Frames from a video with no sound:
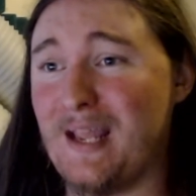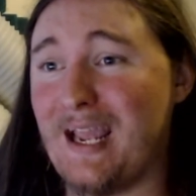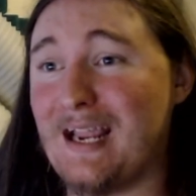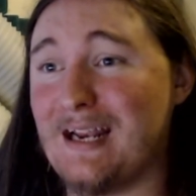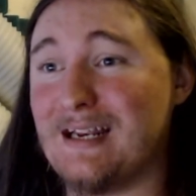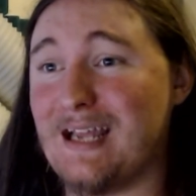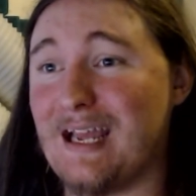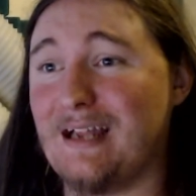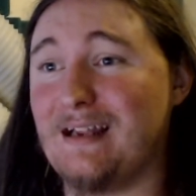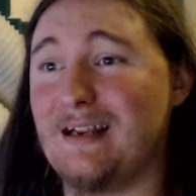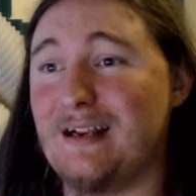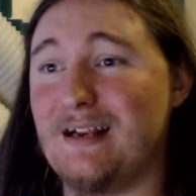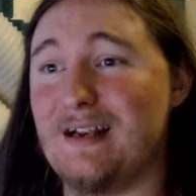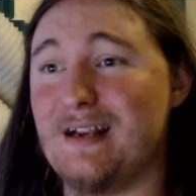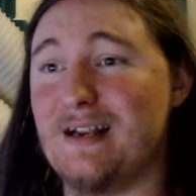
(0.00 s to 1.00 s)
and
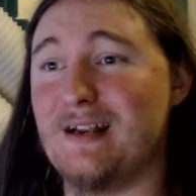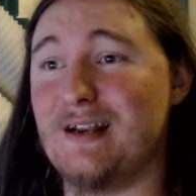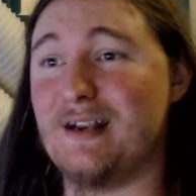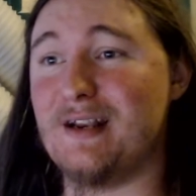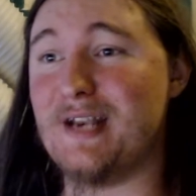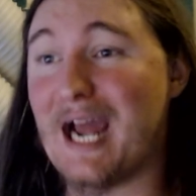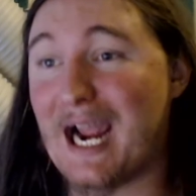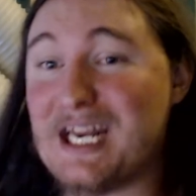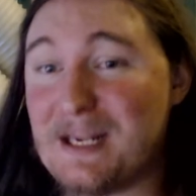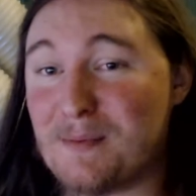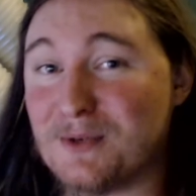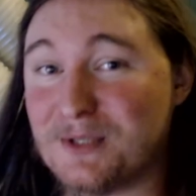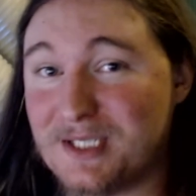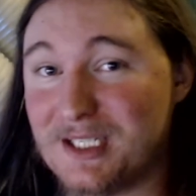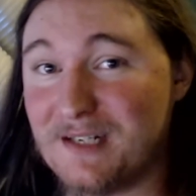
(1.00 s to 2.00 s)

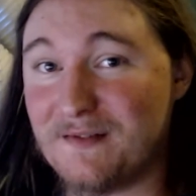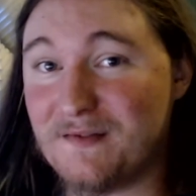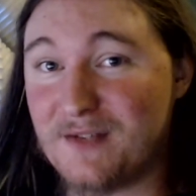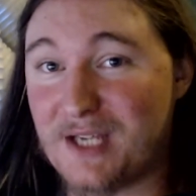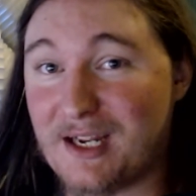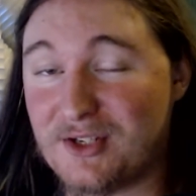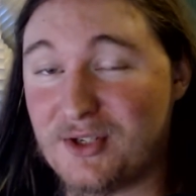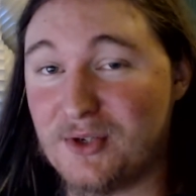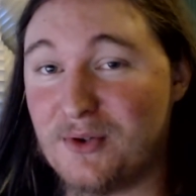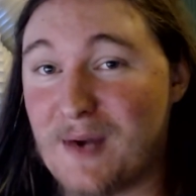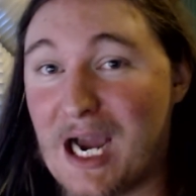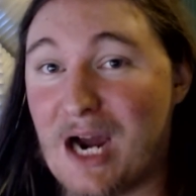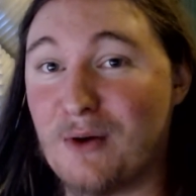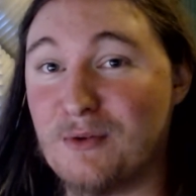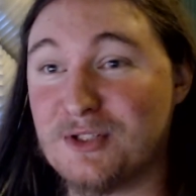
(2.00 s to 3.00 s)
90% of that 2
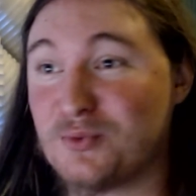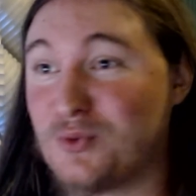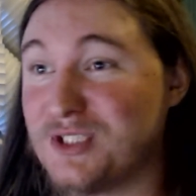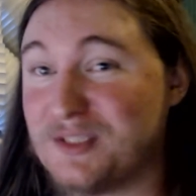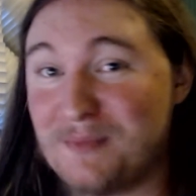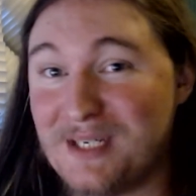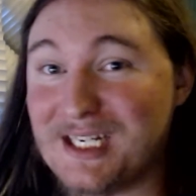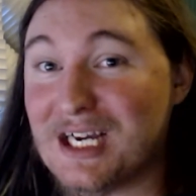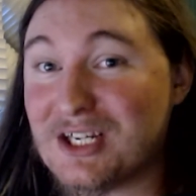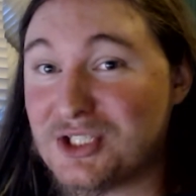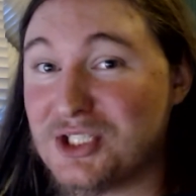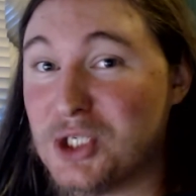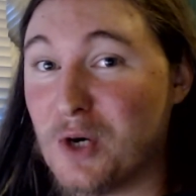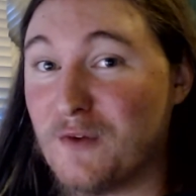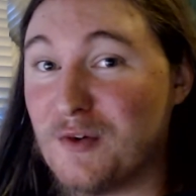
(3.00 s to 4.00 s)
hours was me
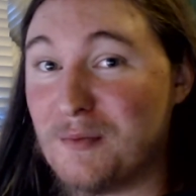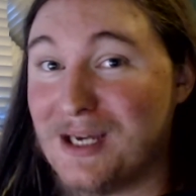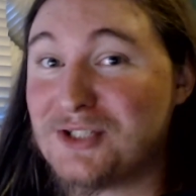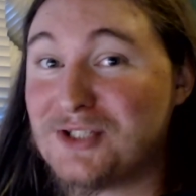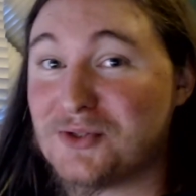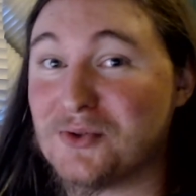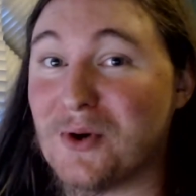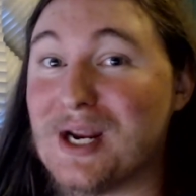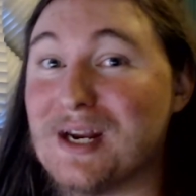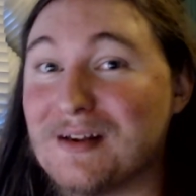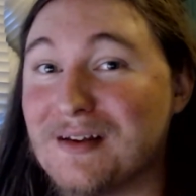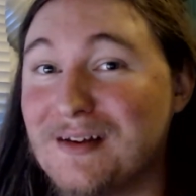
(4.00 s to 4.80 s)
gushing over Metroid.